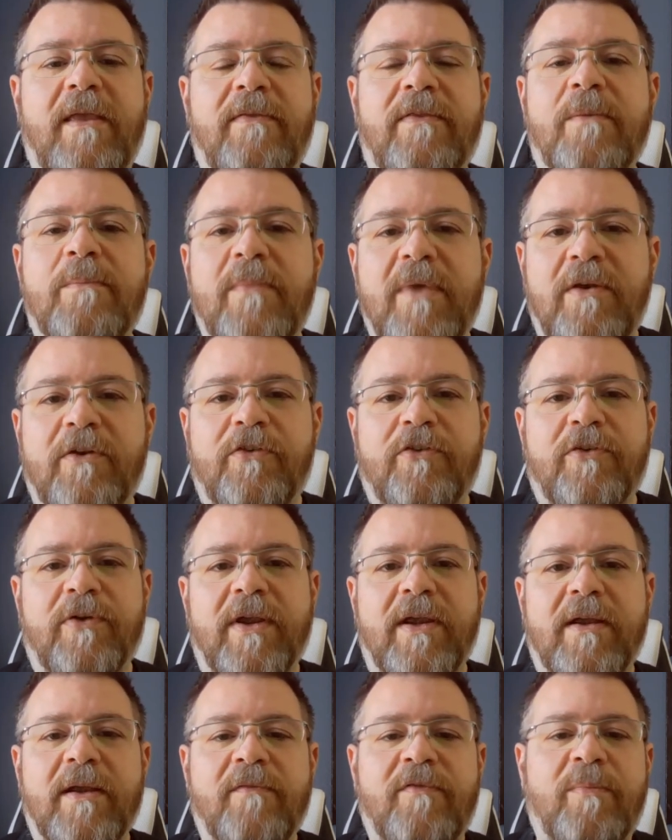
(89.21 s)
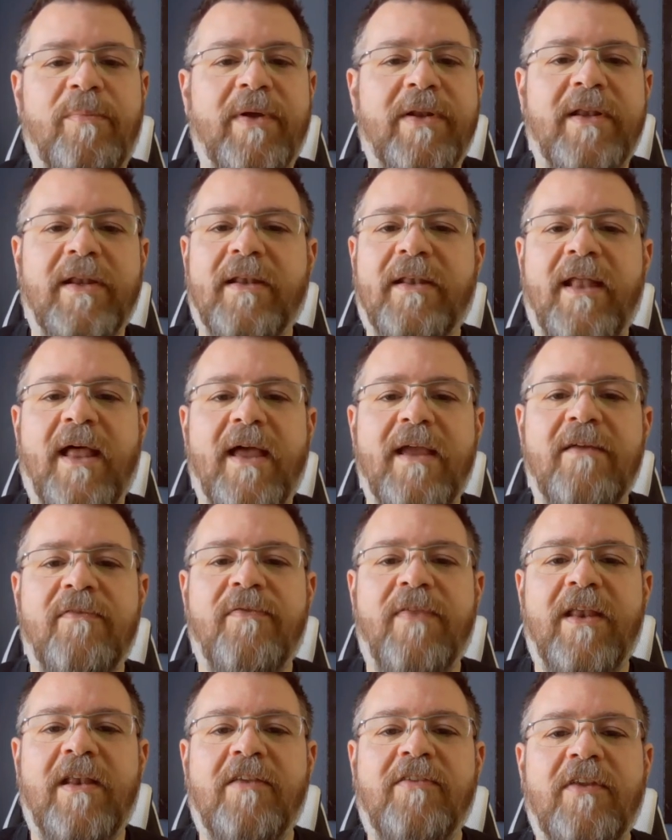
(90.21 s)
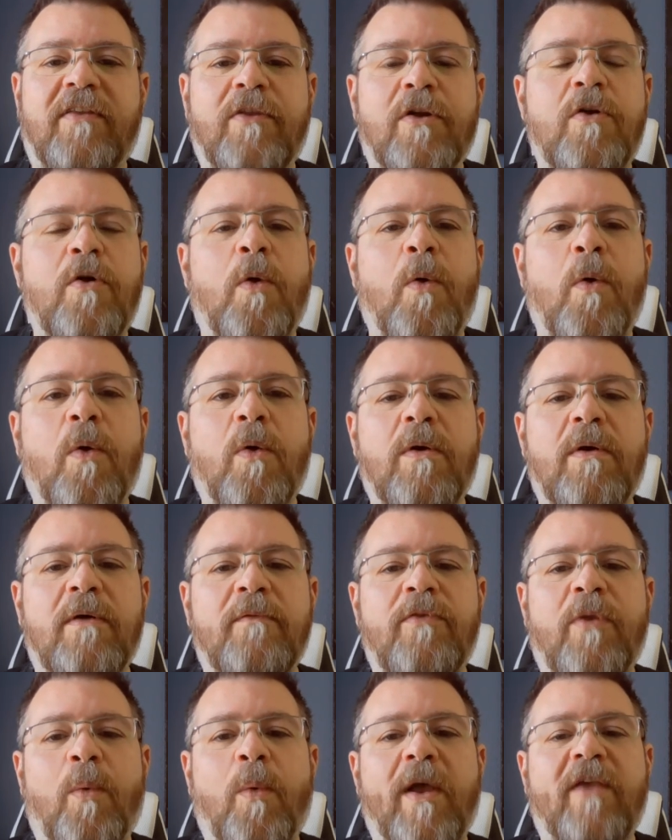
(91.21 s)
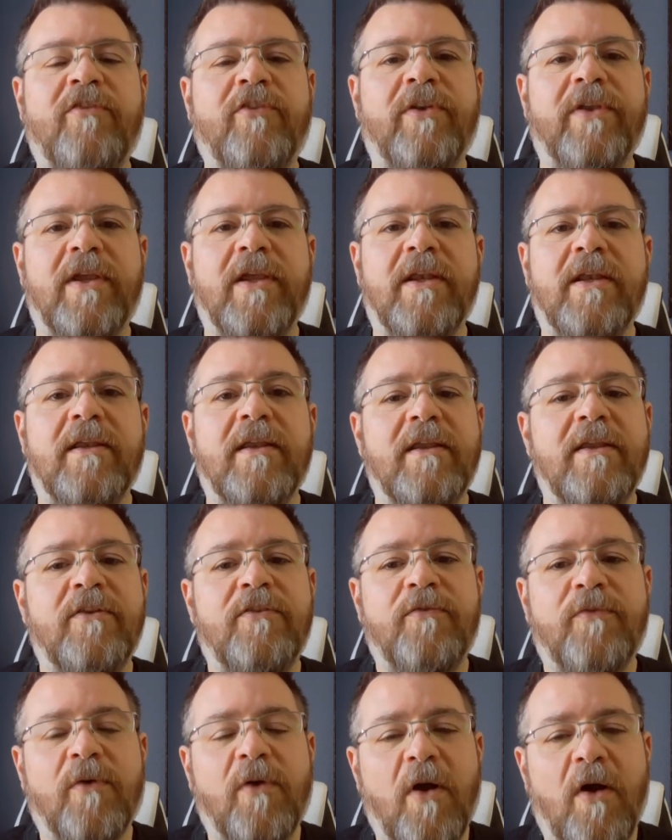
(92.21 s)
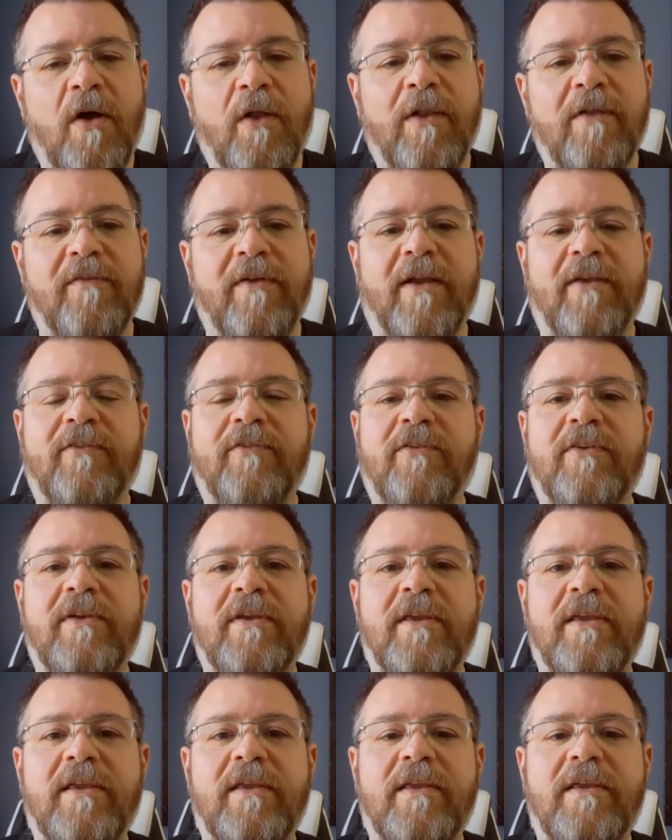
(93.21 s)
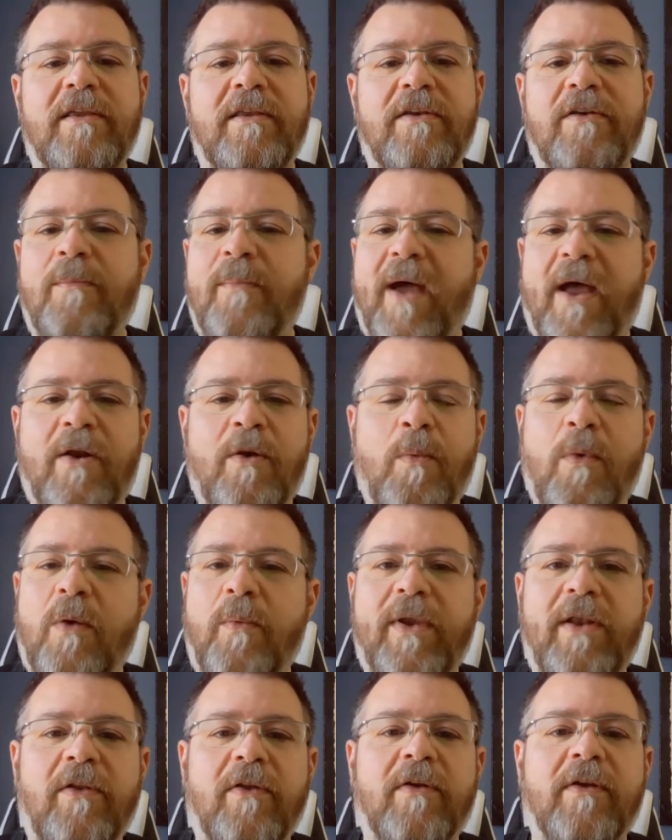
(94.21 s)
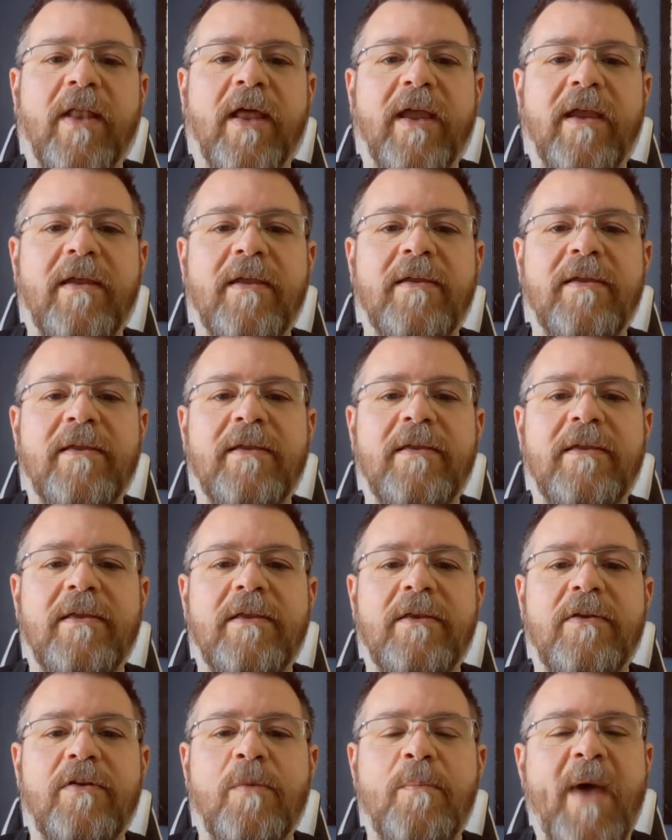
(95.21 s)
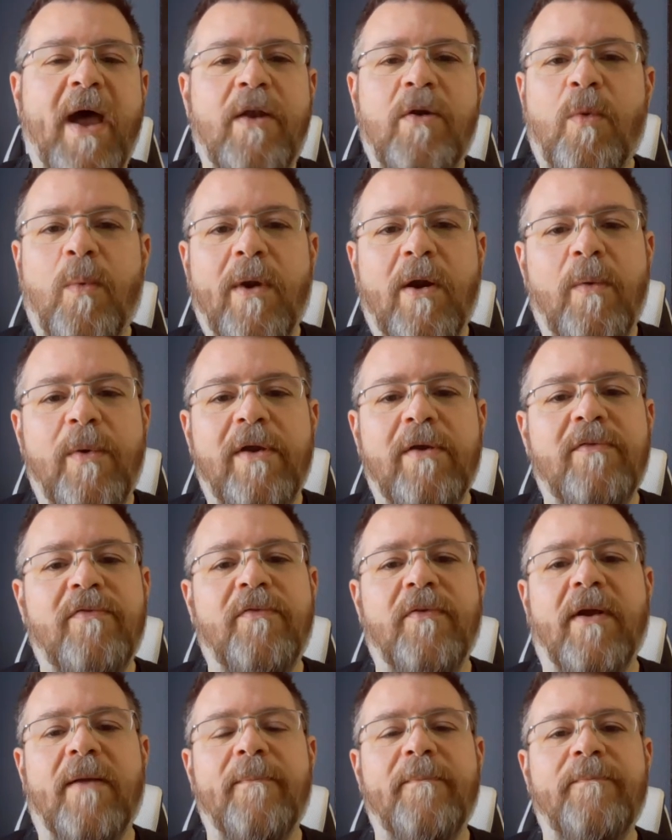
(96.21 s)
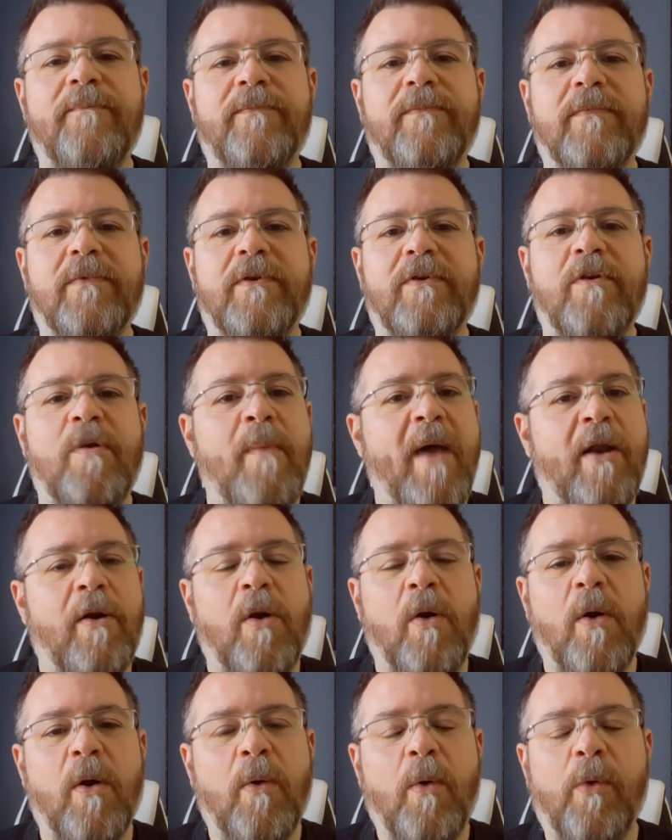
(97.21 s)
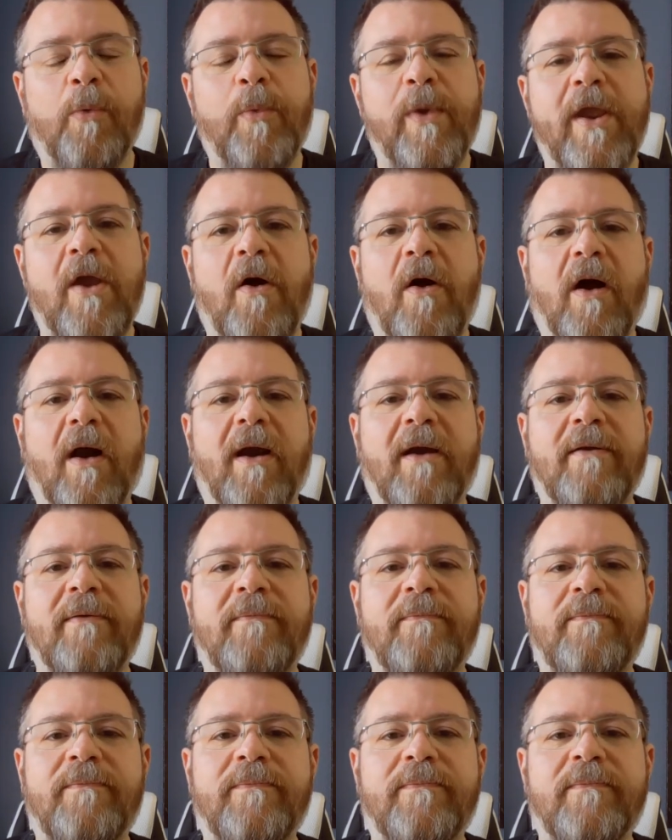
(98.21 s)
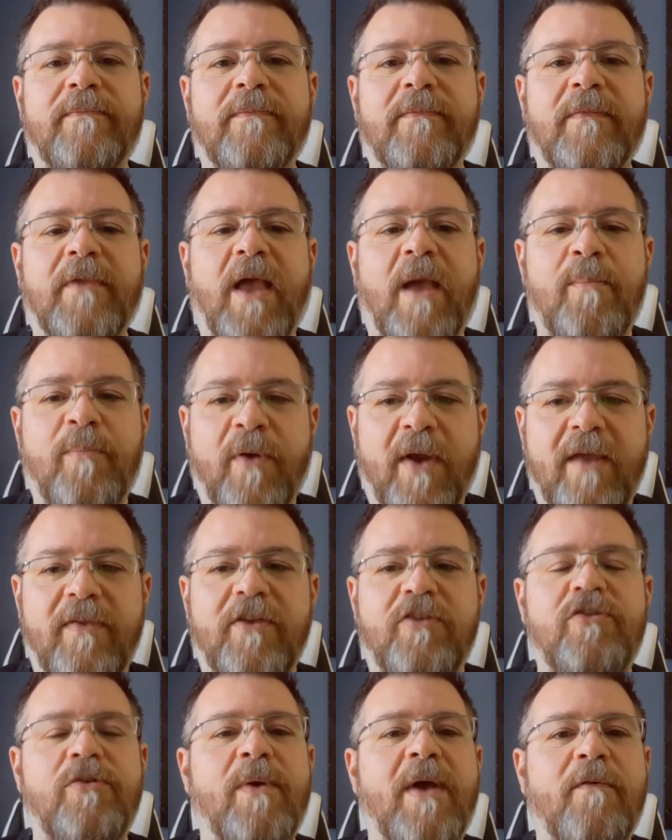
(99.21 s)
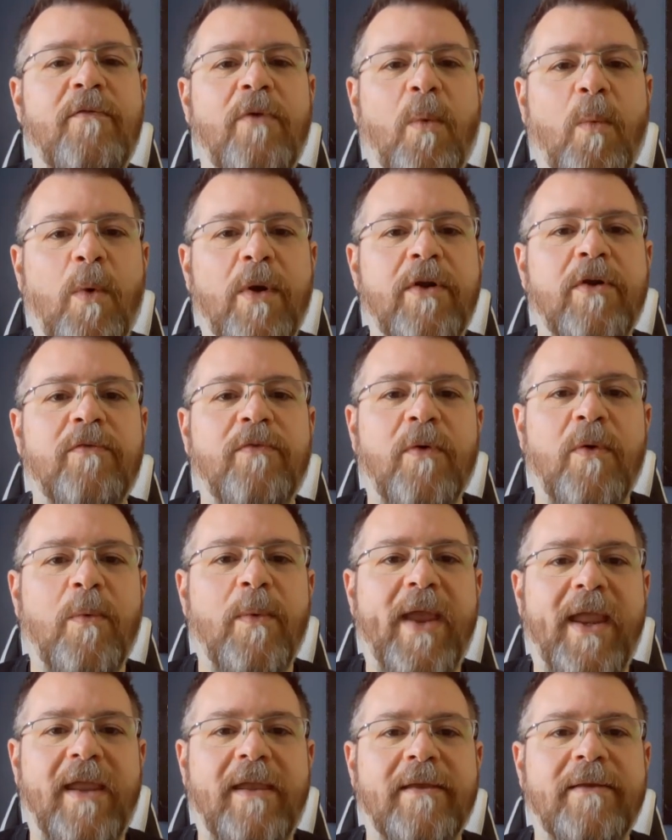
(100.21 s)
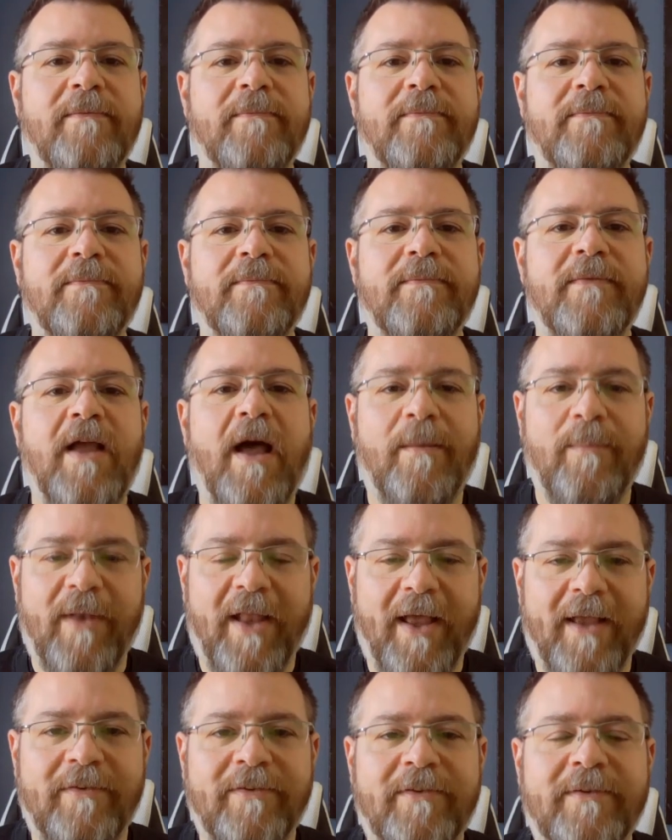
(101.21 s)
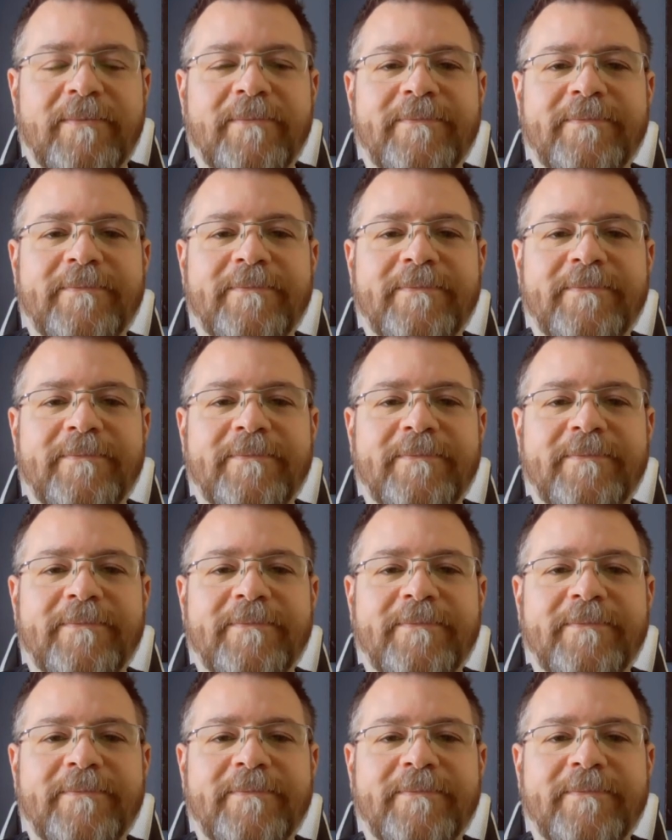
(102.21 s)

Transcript: The ministry of abundant life that is at the core of the Wesleyan is for all of us, no matter what we look like, no matter where we are from, no matter how old we are. I pray that you have a wonderful week. God bless.